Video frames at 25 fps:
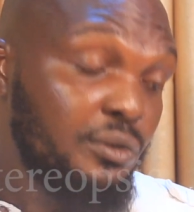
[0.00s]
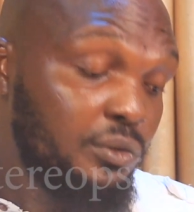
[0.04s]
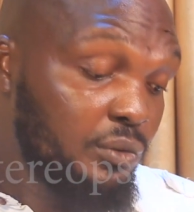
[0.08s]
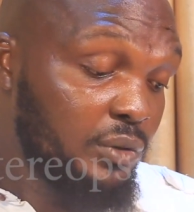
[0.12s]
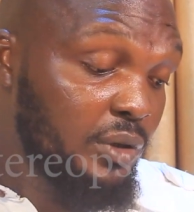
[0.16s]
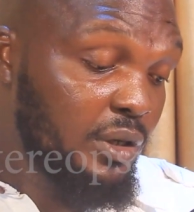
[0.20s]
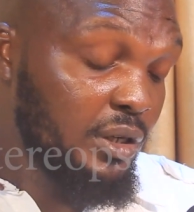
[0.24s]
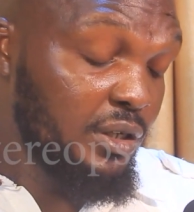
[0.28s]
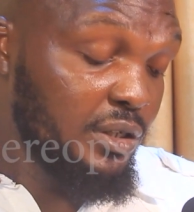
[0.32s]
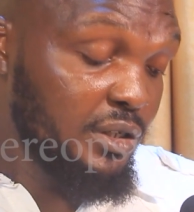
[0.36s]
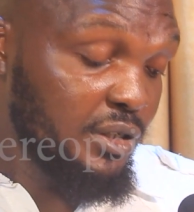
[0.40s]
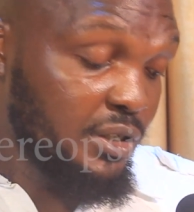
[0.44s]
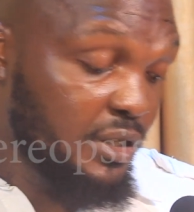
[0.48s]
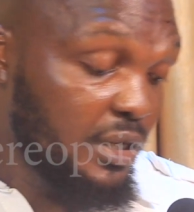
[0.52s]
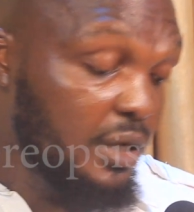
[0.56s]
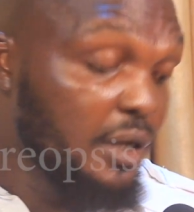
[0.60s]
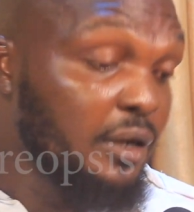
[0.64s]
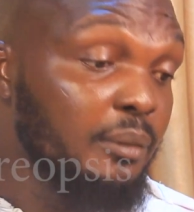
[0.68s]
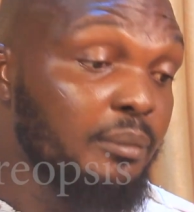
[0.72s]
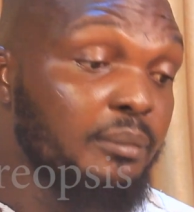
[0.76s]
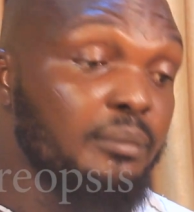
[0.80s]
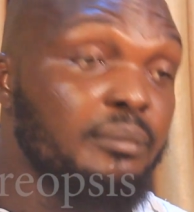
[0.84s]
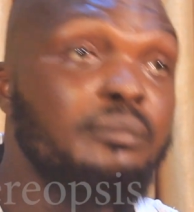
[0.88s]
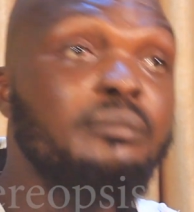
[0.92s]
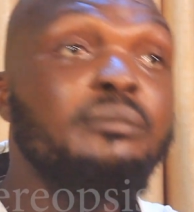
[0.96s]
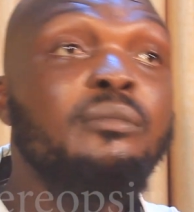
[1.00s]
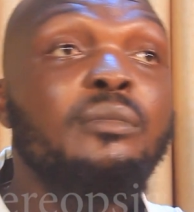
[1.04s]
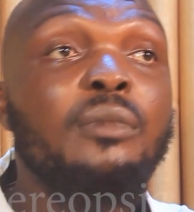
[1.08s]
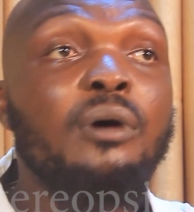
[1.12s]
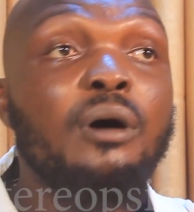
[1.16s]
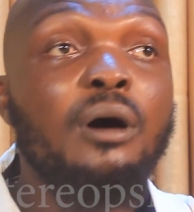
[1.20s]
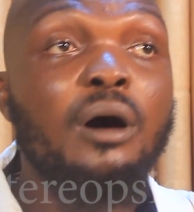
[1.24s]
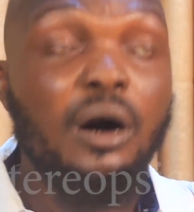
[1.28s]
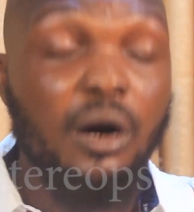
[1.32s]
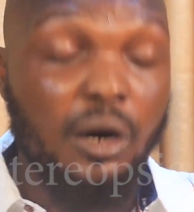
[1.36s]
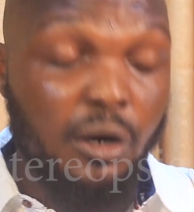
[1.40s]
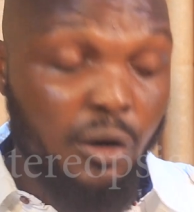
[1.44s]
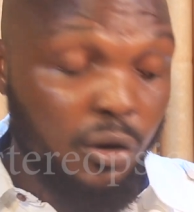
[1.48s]
released him
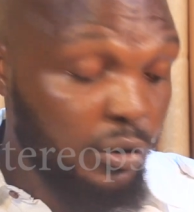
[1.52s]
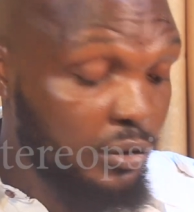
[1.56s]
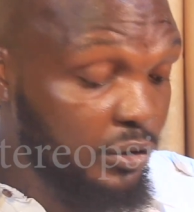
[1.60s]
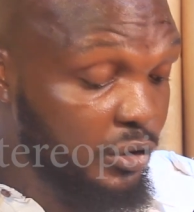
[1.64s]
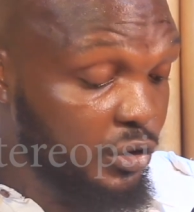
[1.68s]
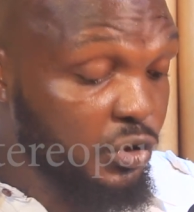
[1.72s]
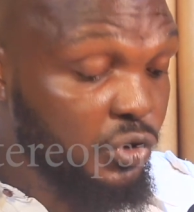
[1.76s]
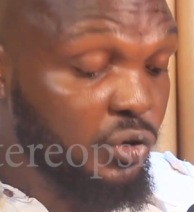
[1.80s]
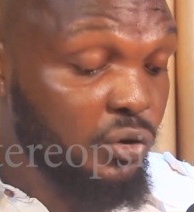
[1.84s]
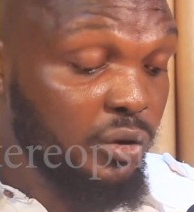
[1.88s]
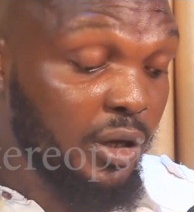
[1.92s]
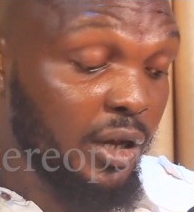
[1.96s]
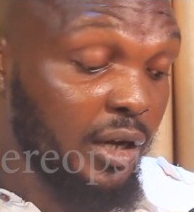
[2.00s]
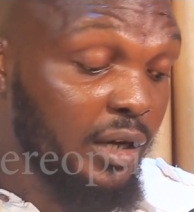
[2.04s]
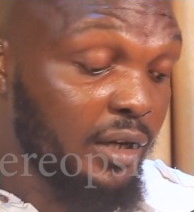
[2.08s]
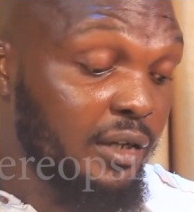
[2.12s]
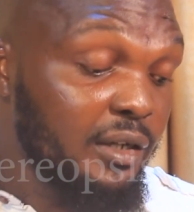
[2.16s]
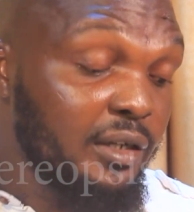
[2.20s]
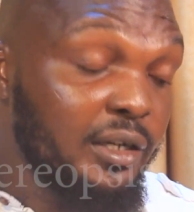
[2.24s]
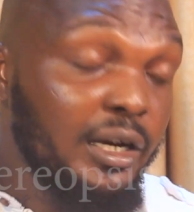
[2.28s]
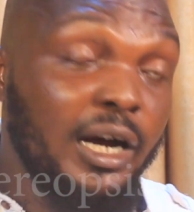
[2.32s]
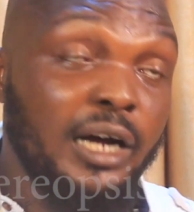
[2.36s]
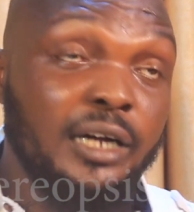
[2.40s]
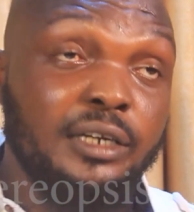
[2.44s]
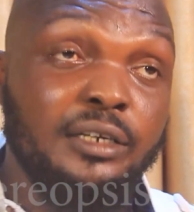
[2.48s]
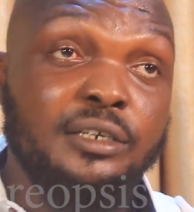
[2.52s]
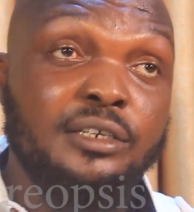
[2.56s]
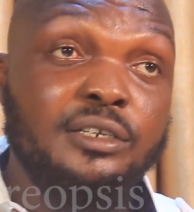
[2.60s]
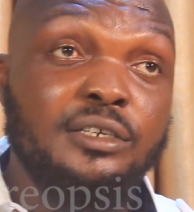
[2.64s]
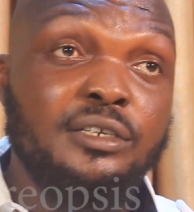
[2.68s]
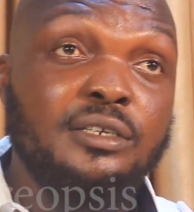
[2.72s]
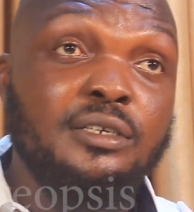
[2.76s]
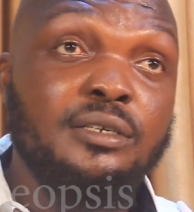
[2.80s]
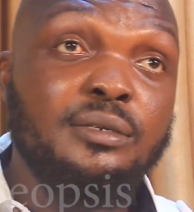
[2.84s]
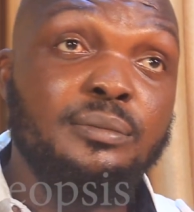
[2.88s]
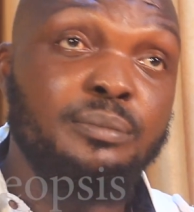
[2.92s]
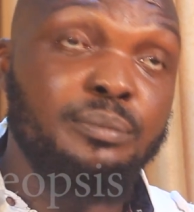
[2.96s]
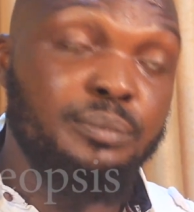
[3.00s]
unconditionally, and
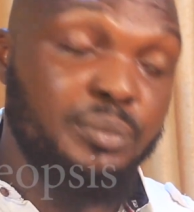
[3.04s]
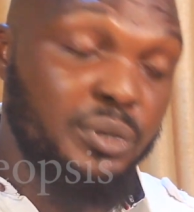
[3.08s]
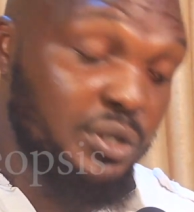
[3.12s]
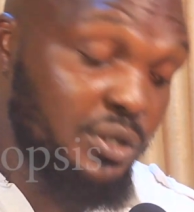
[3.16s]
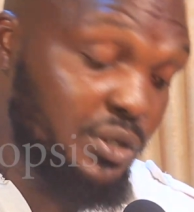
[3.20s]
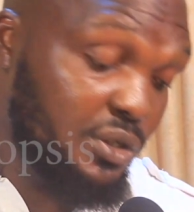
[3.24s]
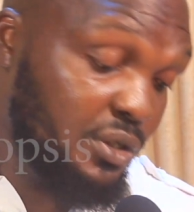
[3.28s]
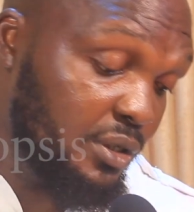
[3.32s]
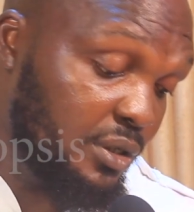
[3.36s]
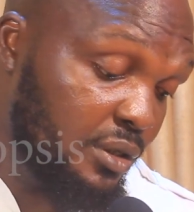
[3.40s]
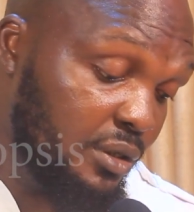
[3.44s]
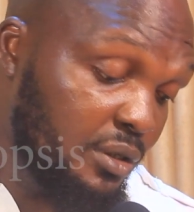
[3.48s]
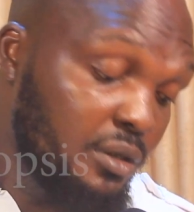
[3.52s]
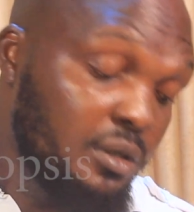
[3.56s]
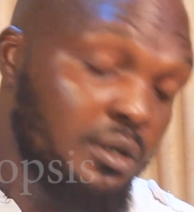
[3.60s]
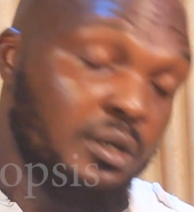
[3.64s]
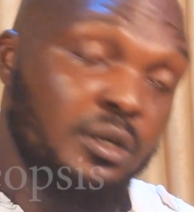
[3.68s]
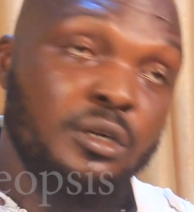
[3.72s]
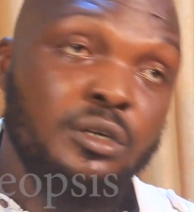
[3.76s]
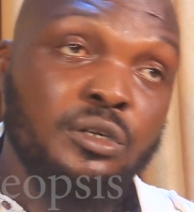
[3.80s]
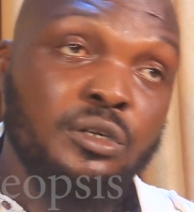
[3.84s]
is busy